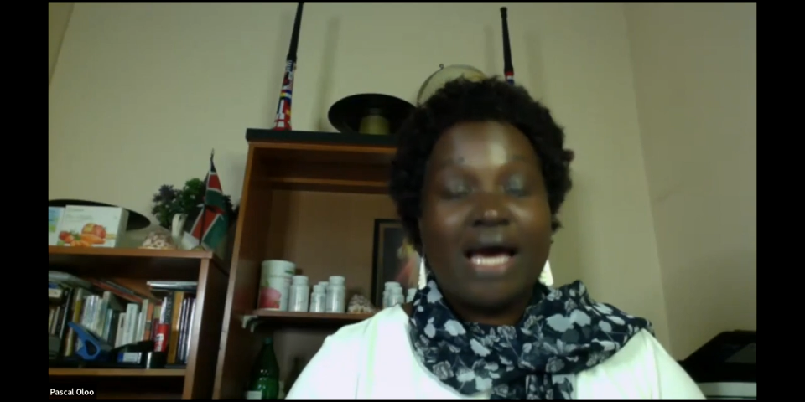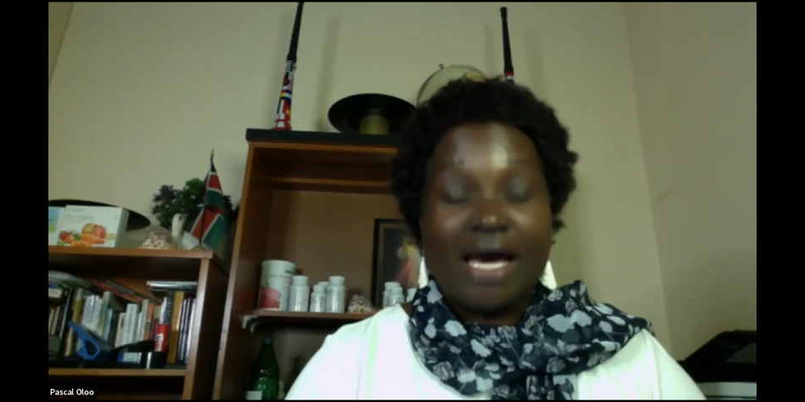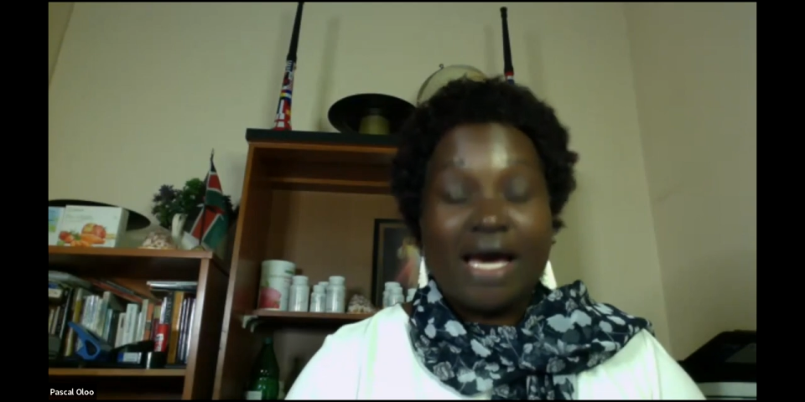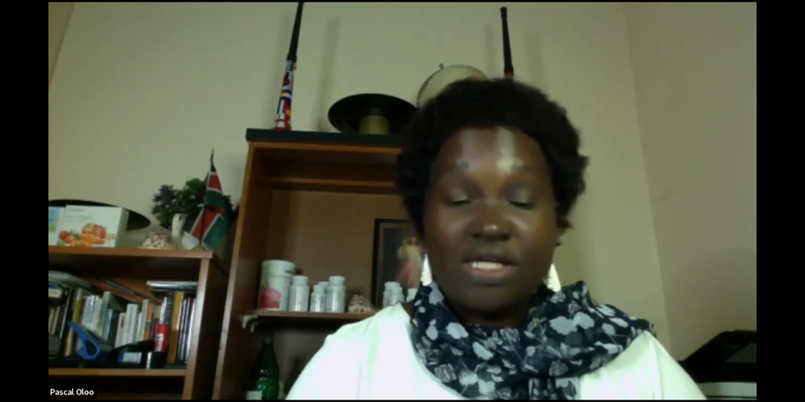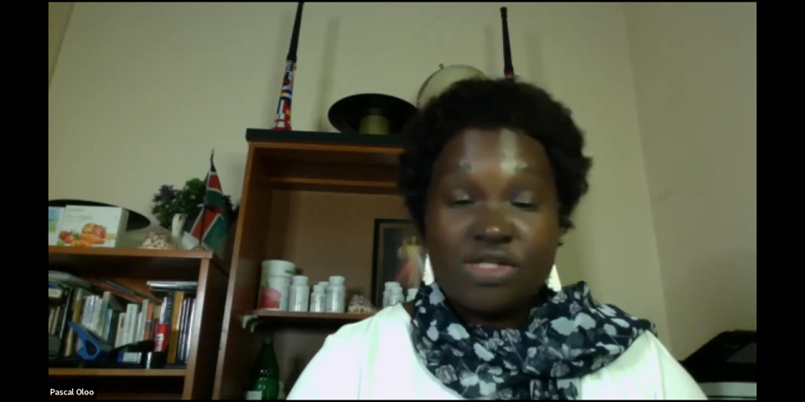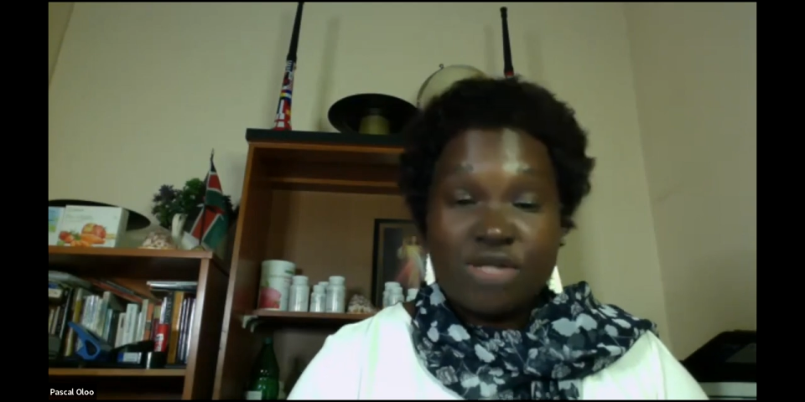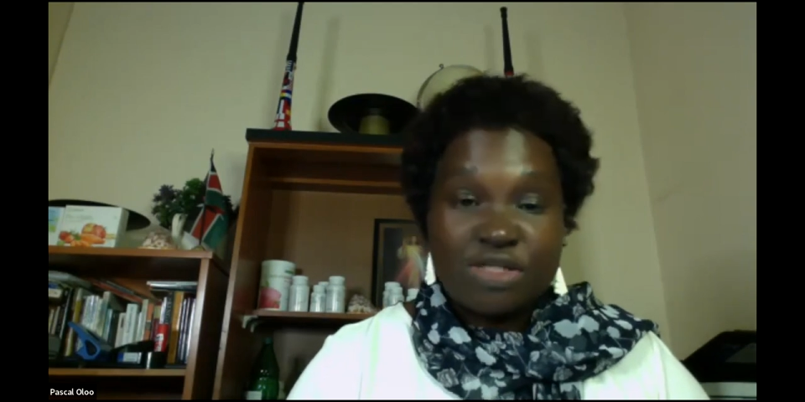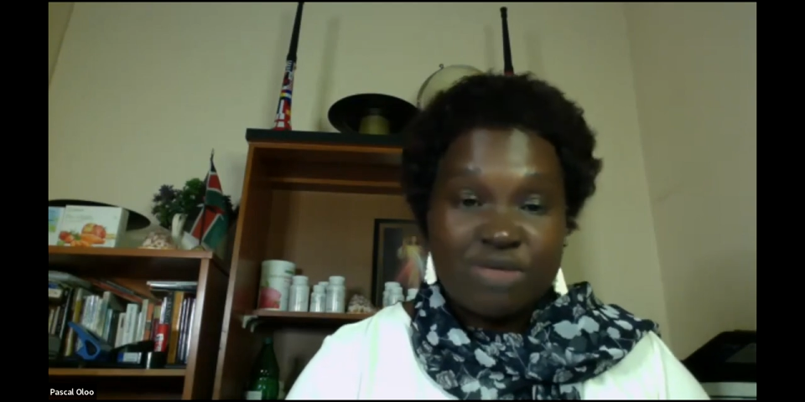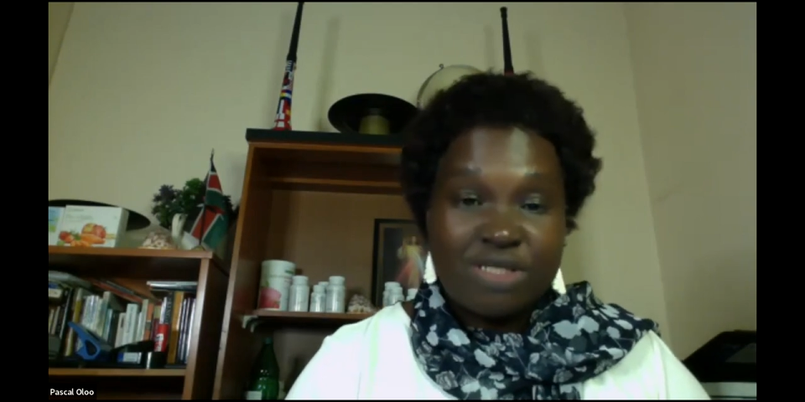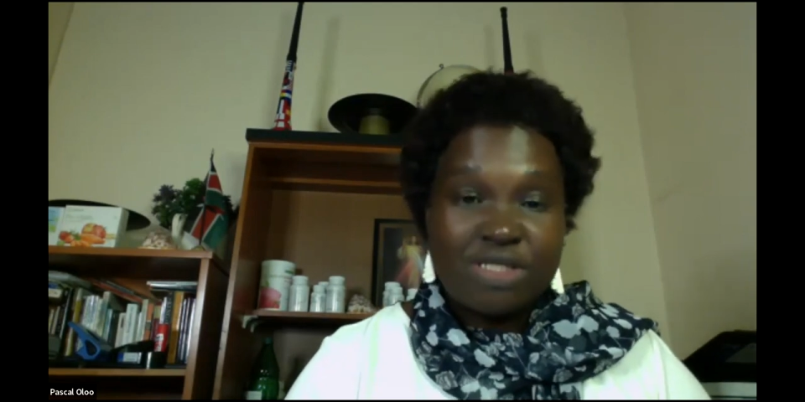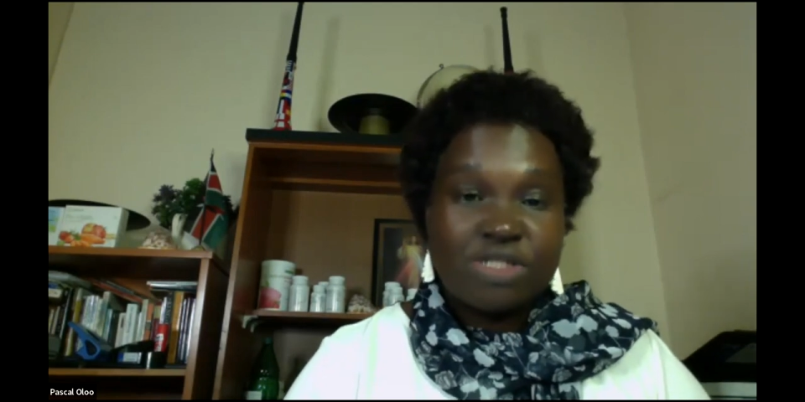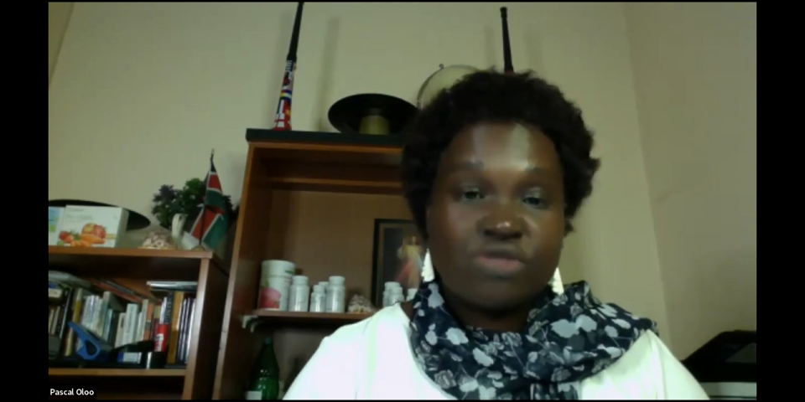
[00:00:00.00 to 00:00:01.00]
and
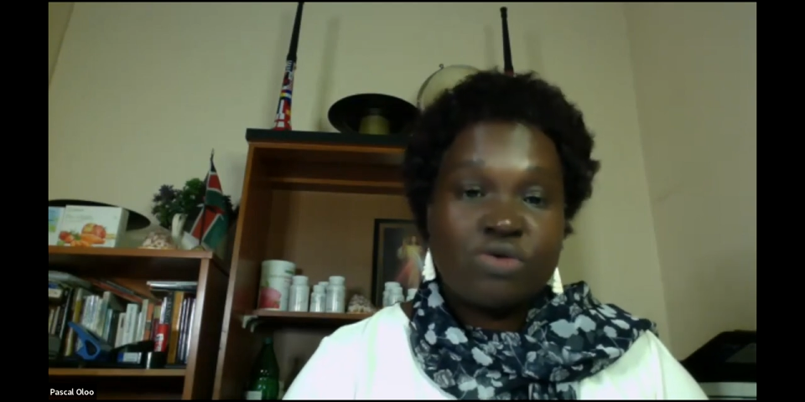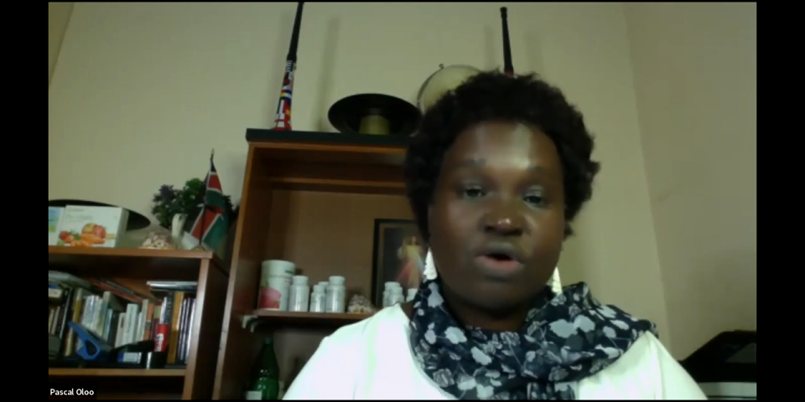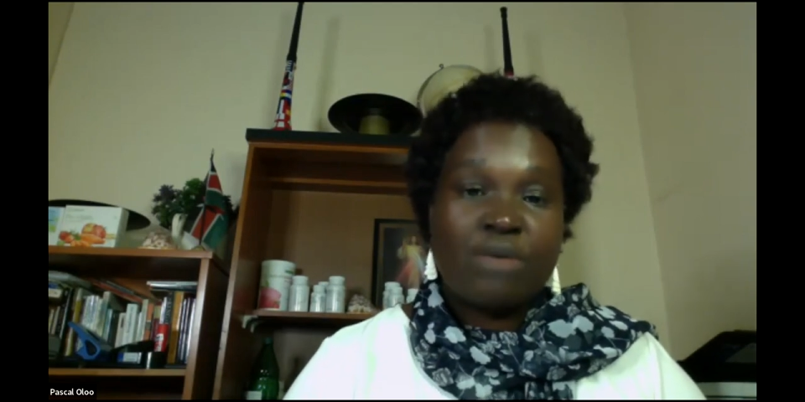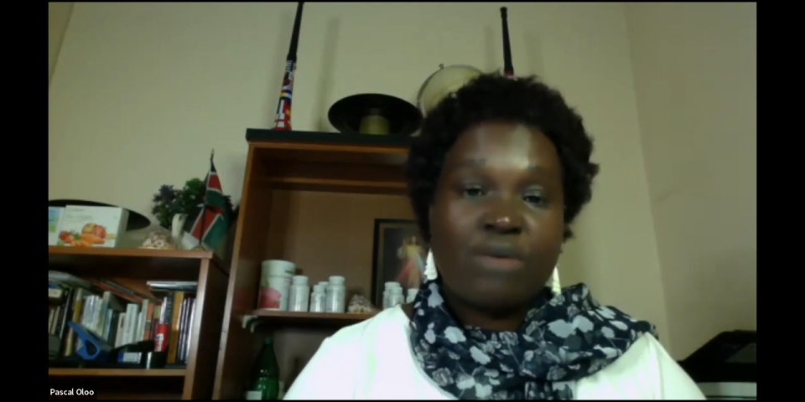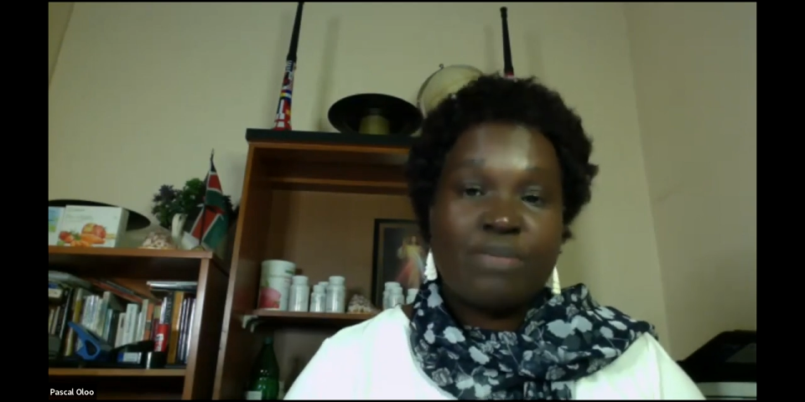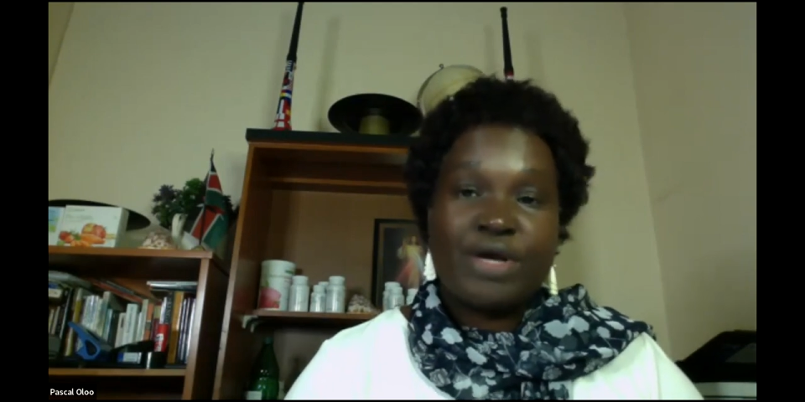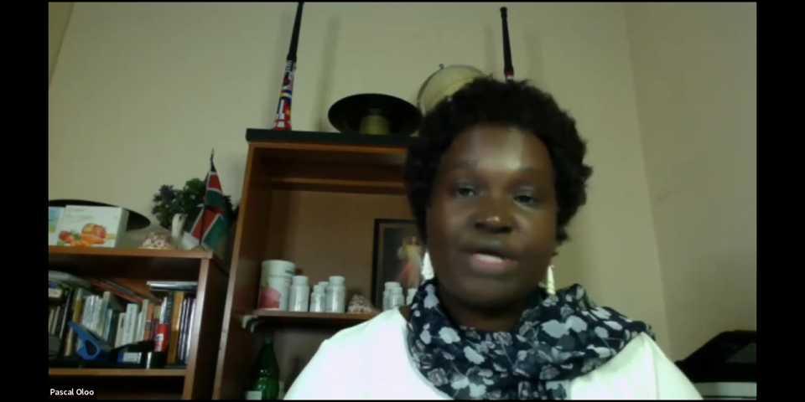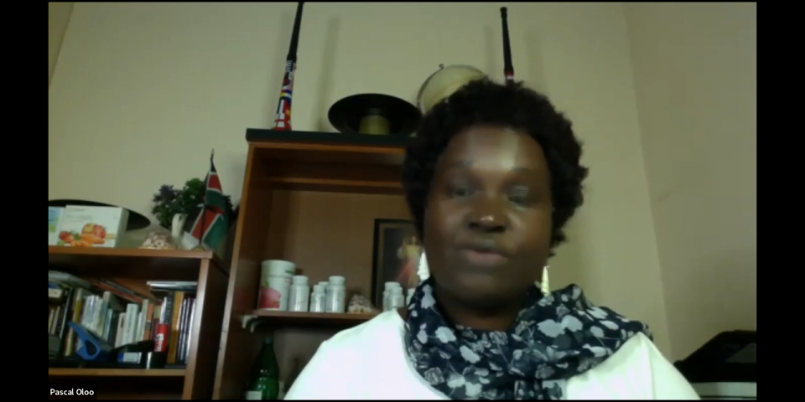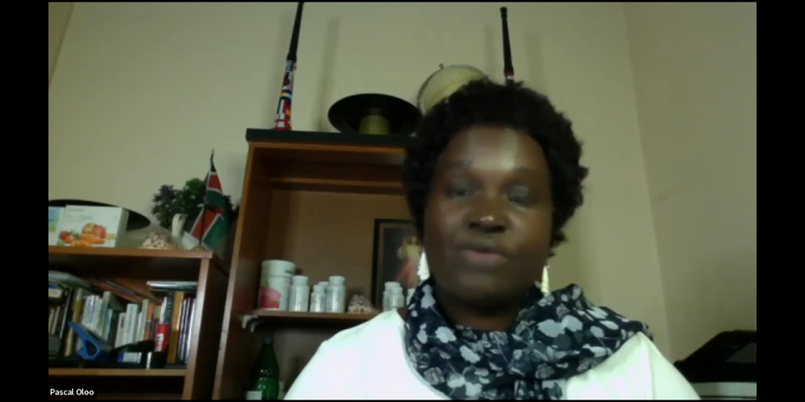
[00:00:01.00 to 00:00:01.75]
transmit it to our brain,